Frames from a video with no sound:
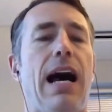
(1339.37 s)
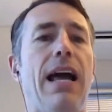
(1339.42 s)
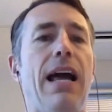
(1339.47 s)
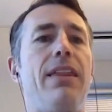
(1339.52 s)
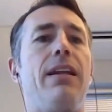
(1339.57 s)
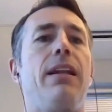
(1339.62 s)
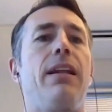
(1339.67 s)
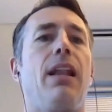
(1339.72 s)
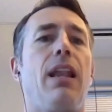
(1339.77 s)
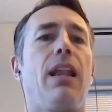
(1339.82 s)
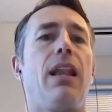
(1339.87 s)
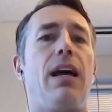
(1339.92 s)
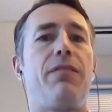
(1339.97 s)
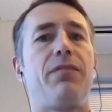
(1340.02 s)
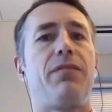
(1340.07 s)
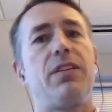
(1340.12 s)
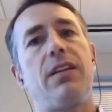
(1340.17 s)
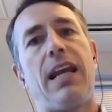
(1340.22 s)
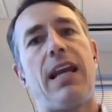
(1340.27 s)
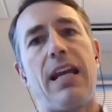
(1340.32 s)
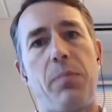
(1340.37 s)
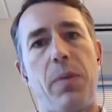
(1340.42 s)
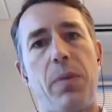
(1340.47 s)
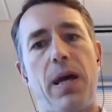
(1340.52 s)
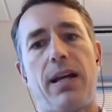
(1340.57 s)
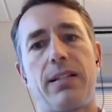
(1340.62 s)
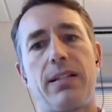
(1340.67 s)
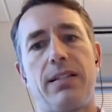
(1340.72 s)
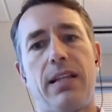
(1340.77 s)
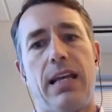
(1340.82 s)
I then left
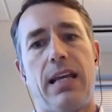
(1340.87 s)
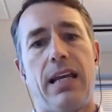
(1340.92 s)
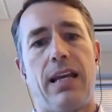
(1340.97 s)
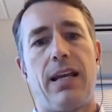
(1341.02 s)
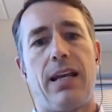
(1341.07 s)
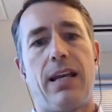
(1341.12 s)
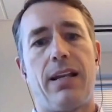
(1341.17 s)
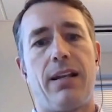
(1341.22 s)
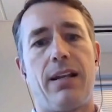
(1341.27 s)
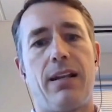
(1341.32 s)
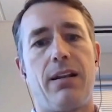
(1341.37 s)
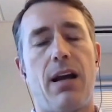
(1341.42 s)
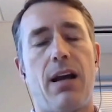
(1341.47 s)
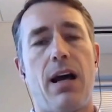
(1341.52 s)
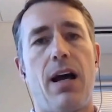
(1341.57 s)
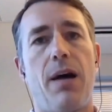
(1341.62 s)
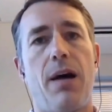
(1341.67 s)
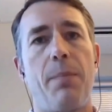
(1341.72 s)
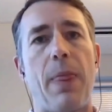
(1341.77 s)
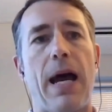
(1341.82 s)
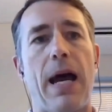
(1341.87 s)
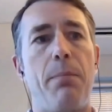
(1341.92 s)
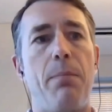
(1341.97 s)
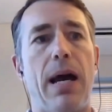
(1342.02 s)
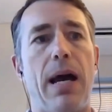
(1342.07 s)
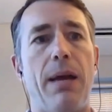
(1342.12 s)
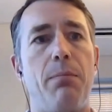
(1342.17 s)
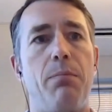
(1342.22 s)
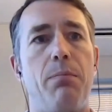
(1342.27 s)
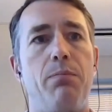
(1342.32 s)
Apex and
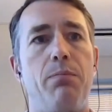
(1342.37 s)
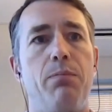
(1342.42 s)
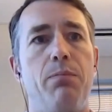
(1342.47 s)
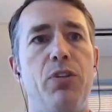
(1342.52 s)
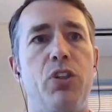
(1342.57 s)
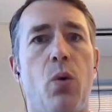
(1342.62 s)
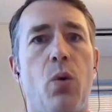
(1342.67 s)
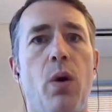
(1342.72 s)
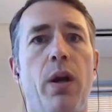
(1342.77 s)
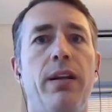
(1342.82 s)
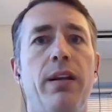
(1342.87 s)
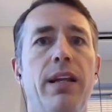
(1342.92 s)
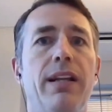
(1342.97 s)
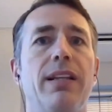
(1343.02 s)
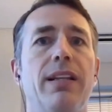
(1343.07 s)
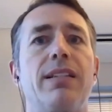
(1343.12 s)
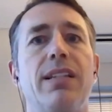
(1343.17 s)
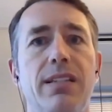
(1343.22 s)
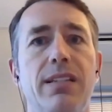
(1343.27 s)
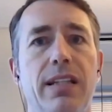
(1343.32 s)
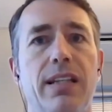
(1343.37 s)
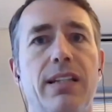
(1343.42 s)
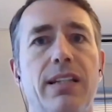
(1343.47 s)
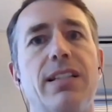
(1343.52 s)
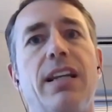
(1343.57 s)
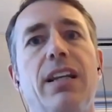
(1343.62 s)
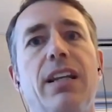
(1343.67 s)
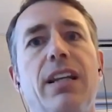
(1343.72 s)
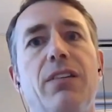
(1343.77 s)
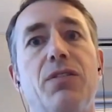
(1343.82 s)
I joined an existing
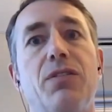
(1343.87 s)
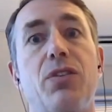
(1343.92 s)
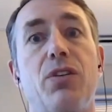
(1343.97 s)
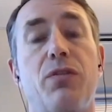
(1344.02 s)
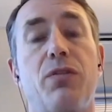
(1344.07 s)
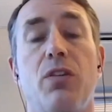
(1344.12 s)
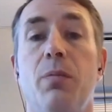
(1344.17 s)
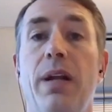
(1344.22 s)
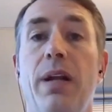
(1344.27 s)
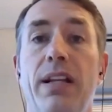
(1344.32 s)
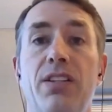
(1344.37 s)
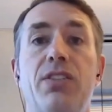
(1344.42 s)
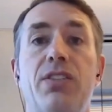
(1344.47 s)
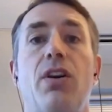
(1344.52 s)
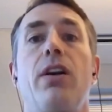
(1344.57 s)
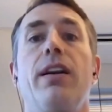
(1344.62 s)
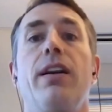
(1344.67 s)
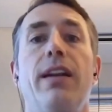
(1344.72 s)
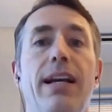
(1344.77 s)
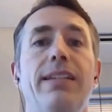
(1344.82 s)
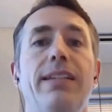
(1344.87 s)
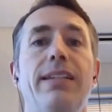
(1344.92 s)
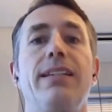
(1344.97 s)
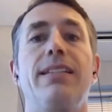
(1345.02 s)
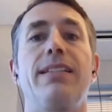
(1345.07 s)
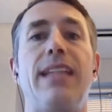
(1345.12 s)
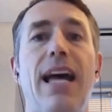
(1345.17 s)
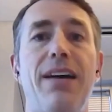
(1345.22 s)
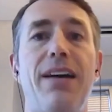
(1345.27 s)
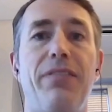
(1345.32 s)
executive search firm and started an
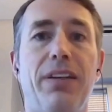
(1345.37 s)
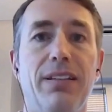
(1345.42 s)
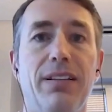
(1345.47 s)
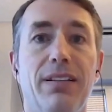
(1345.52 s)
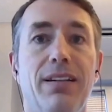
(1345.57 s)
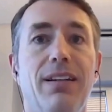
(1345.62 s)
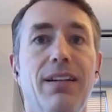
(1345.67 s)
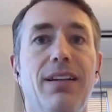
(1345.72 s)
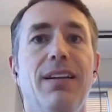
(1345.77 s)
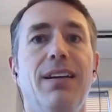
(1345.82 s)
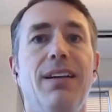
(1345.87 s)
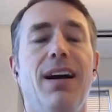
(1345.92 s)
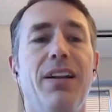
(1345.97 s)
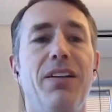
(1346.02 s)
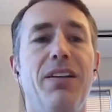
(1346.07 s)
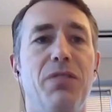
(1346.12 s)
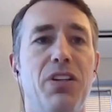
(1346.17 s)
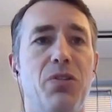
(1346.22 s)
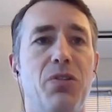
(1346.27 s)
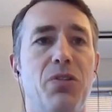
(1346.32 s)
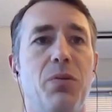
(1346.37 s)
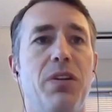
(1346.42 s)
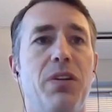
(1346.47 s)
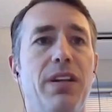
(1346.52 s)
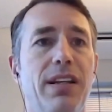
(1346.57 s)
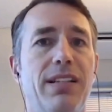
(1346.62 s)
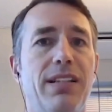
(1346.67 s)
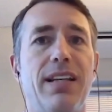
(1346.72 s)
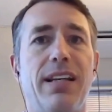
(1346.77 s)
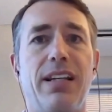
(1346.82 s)
IT staffing division with
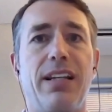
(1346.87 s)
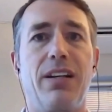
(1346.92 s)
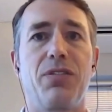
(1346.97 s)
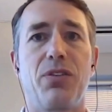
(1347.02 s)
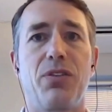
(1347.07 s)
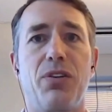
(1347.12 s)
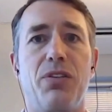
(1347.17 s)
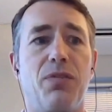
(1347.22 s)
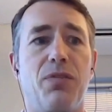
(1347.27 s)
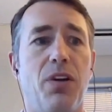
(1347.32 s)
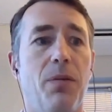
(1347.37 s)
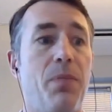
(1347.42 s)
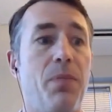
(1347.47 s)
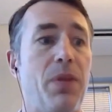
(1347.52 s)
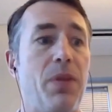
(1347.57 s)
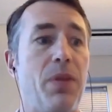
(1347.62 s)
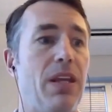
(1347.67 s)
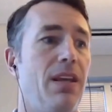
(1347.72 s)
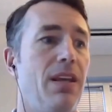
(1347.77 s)
an executive search firm.